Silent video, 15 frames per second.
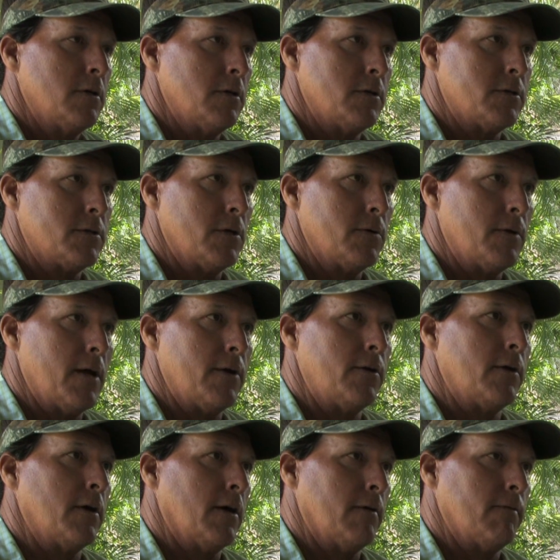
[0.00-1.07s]
And so now
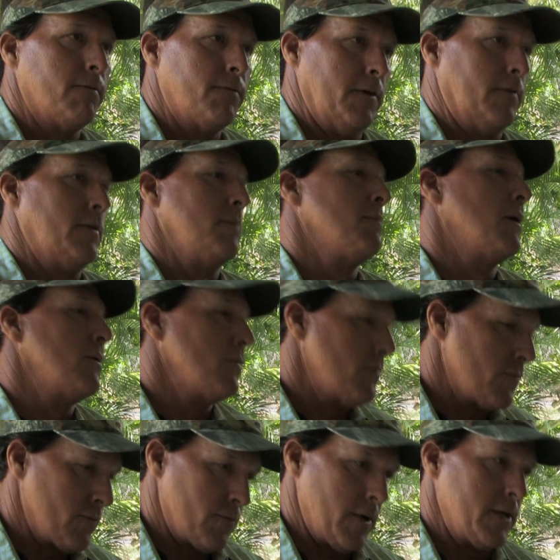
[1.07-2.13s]
you got 50 boats
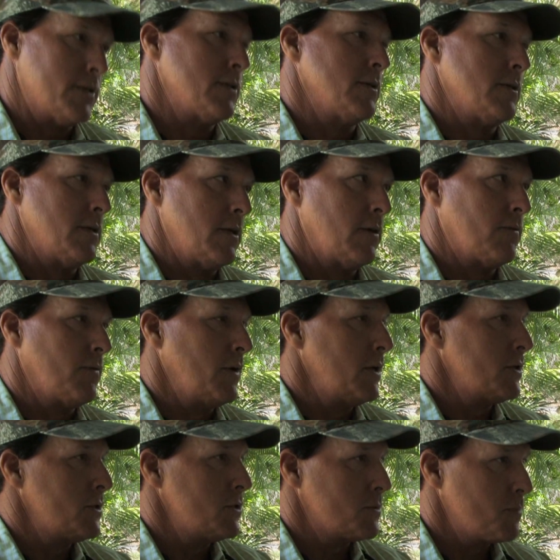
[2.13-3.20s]
racing to these
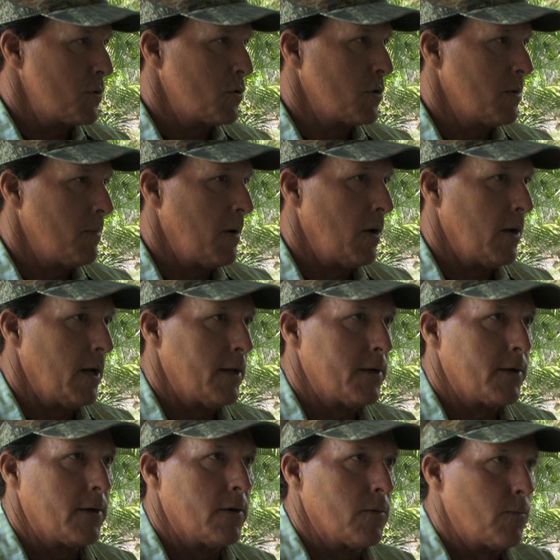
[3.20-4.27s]
fish and spooking them all out of here,